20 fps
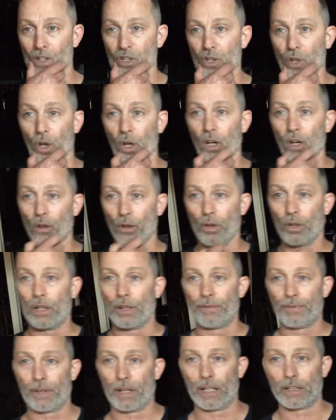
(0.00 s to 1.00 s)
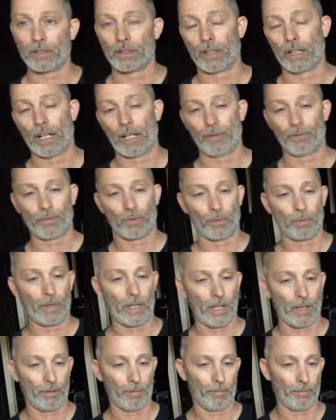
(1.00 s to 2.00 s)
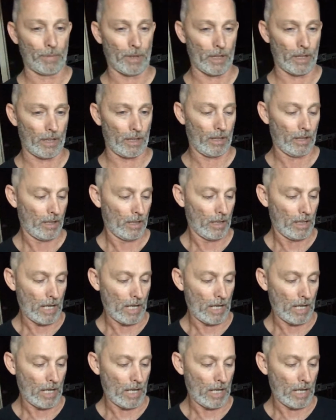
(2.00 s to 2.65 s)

sorry, Luke, I forgot your name for a minute, buddy.